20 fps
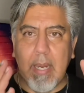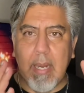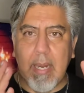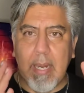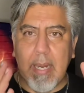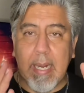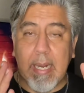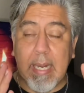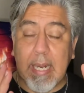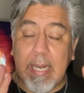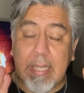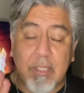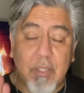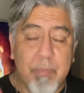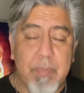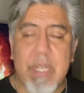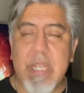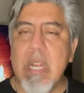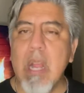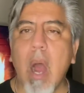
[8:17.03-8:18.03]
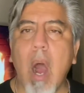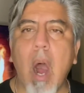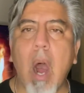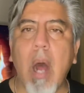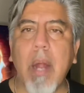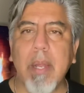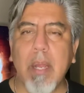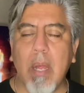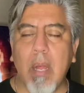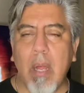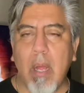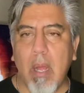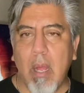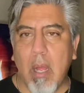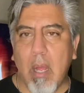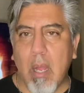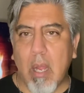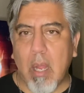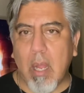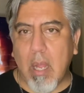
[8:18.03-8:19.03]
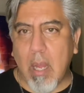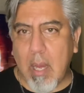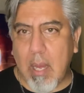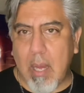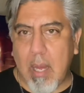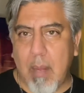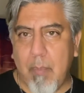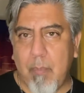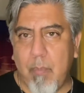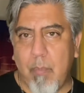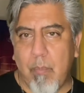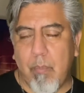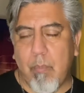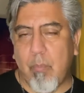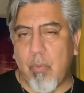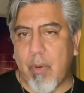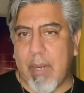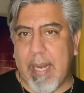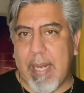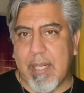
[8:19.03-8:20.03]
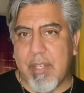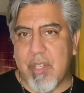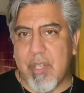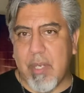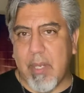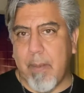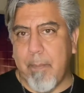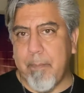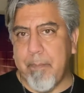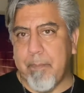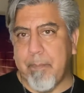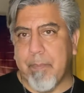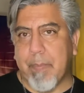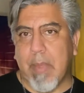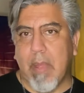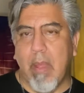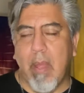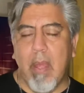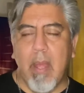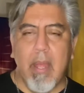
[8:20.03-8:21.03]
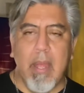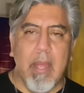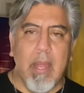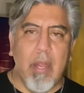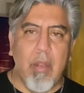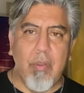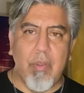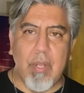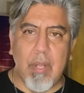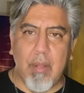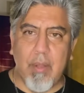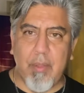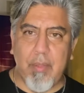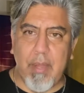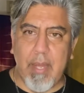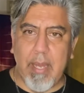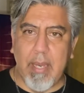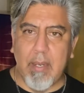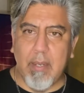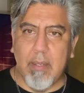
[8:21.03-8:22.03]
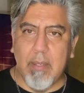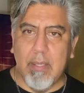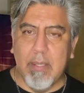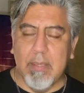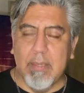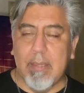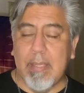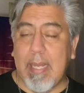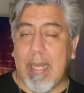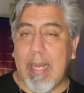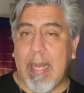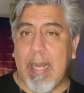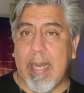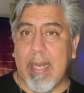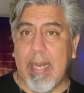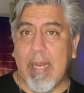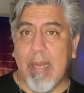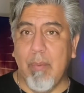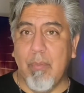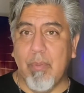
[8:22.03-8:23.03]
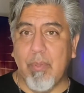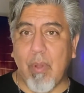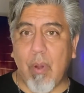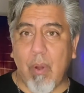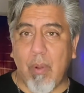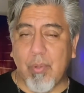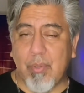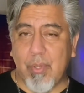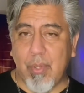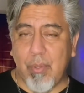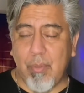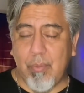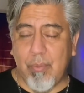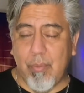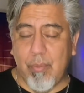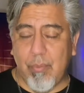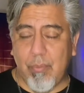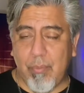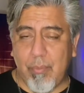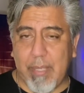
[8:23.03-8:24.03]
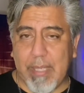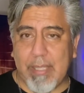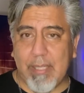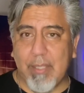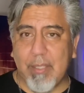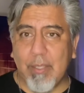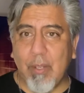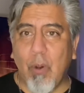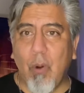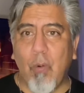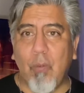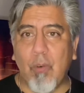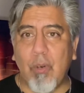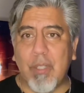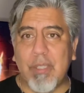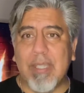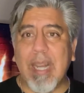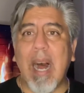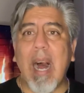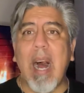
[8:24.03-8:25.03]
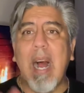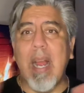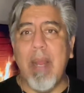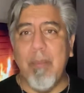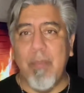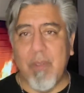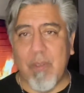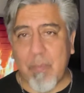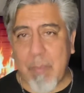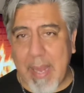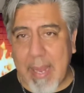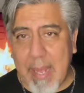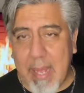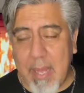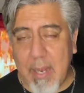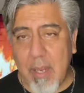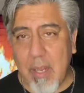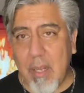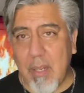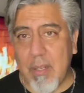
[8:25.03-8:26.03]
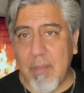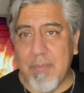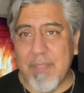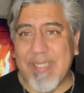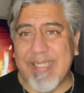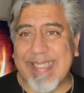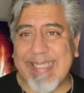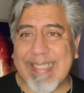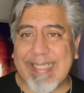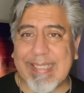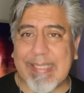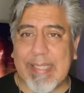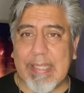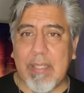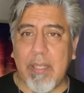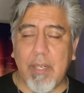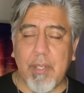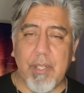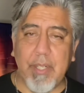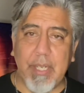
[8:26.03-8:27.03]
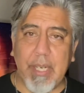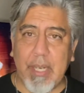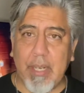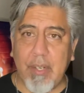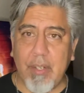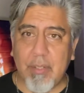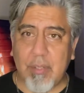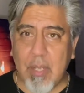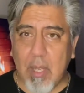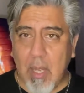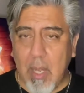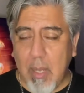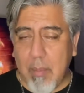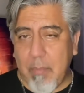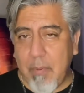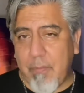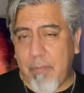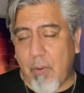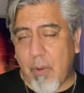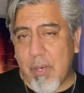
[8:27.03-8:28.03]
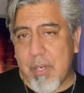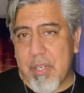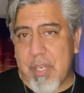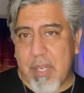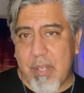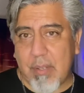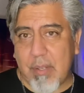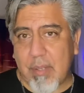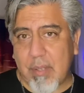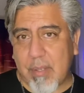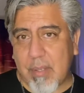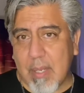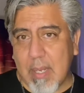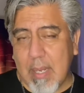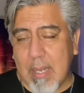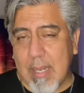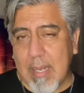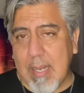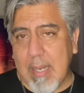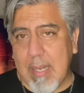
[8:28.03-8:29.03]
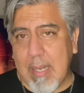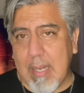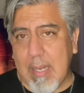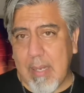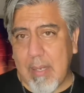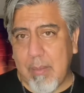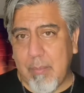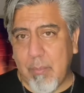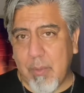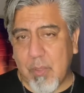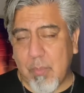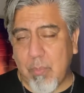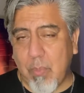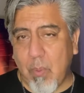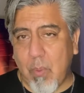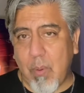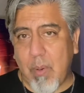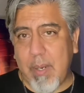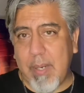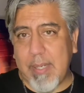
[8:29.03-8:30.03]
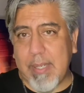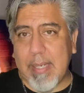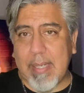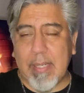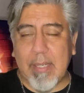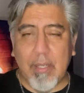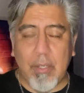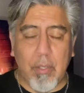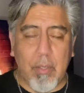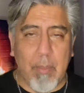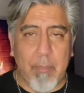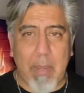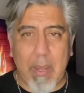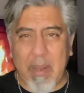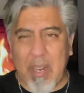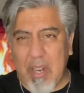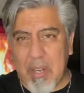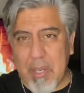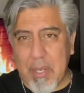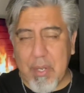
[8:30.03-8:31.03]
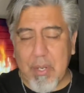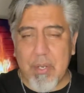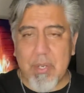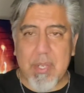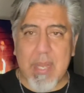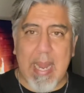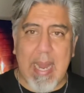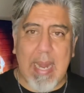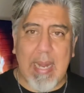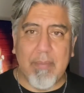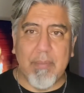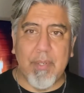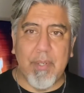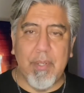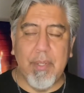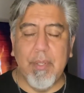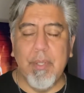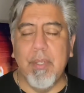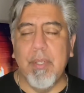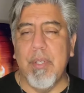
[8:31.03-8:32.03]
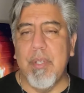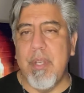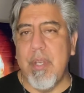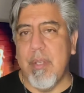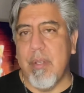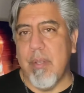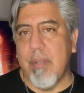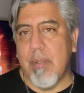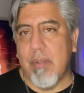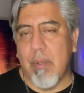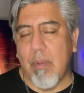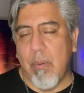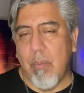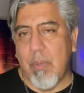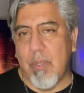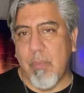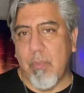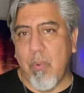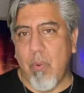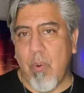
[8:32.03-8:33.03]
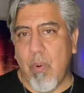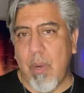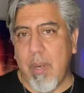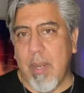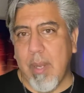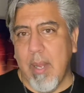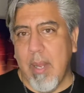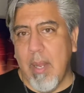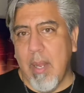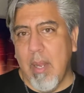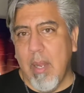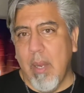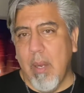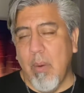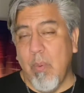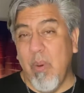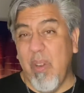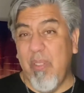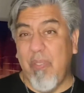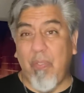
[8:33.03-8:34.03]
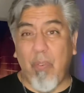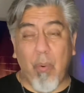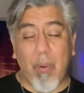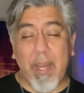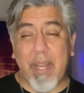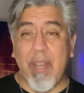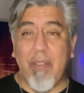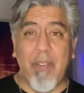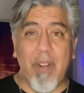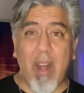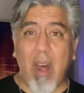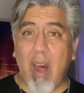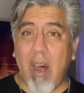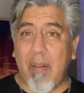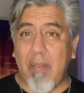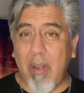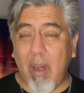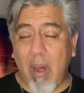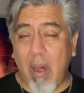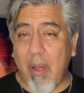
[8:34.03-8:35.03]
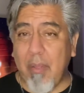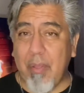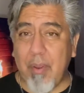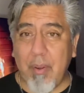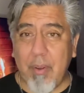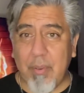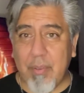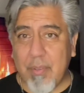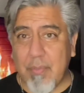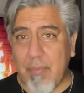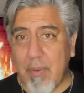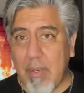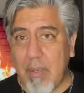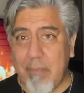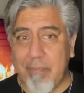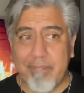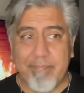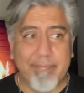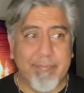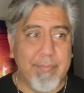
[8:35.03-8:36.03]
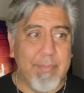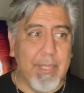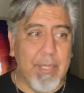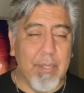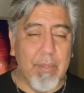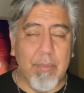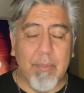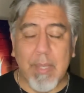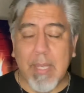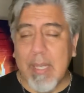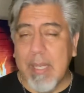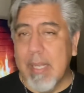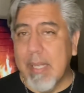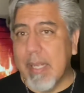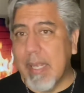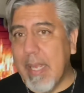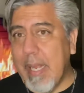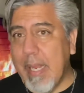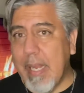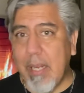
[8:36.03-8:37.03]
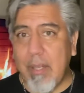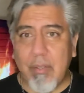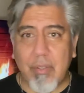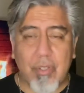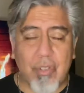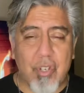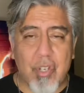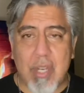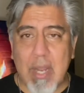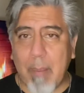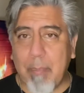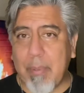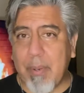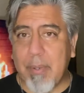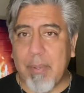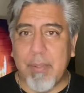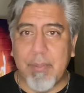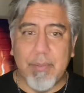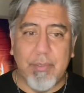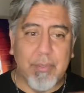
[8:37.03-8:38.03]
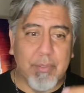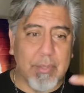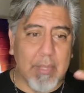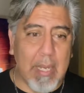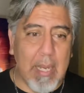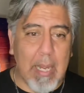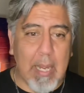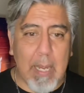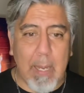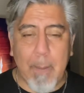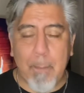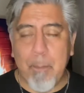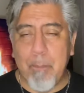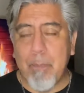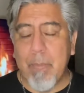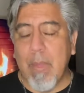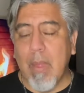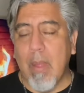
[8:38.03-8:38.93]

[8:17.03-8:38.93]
it's beyond comprehension. Here's the other thing, that it was also written over a time span of 1600 years before Jesus was born, and about 100 years after Jesus was born, with 40 different authors from, you know, kings, shepherds, of